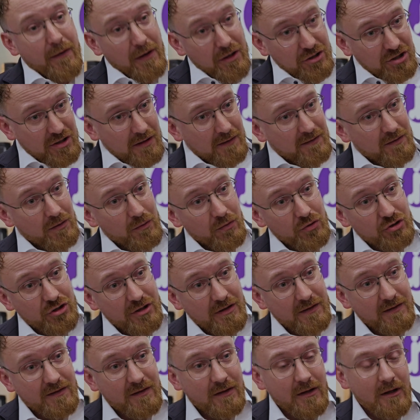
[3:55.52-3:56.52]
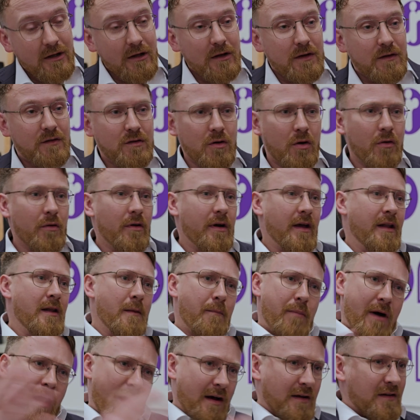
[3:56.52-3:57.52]
finishing solutions. So in
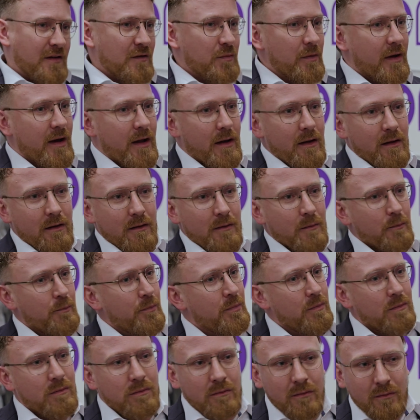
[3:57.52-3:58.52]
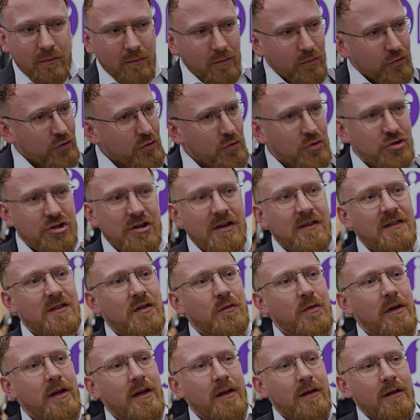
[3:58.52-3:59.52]
the past, we got a huge
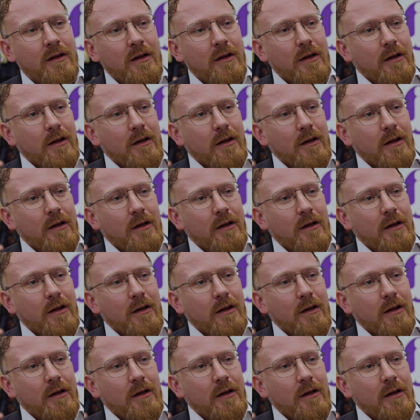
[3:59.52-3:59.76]
history